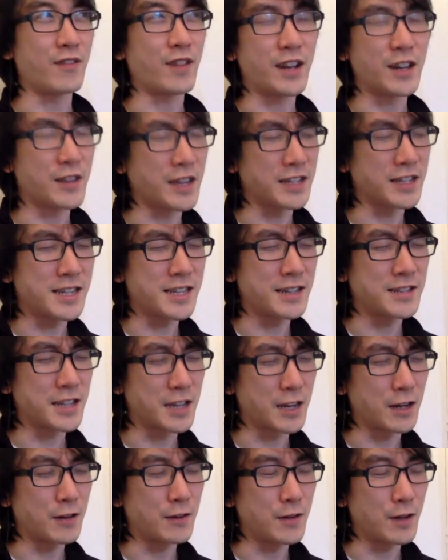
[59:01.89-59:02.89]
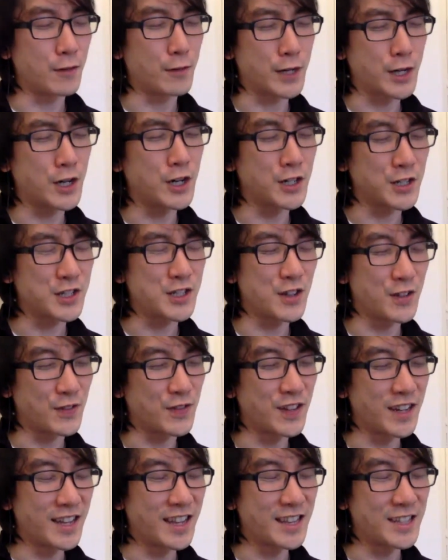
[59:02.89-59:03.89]
I know that sounds like a recursive,
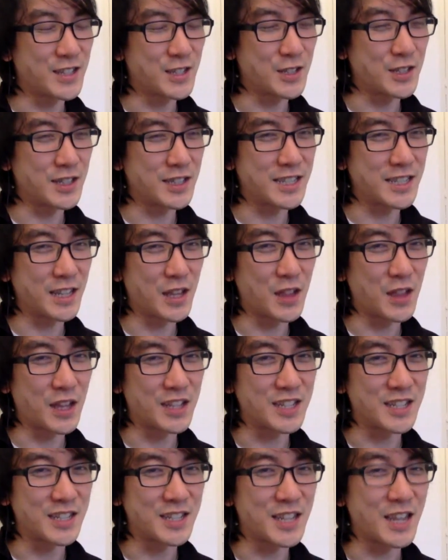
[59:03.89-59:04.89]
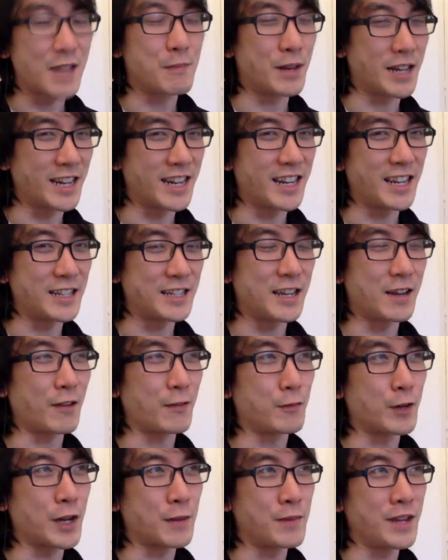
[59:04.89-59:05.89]
silly thing to say, but
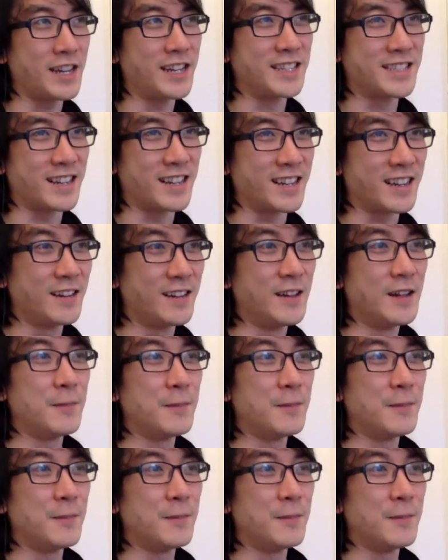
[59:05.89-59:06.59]
what I mean is, like,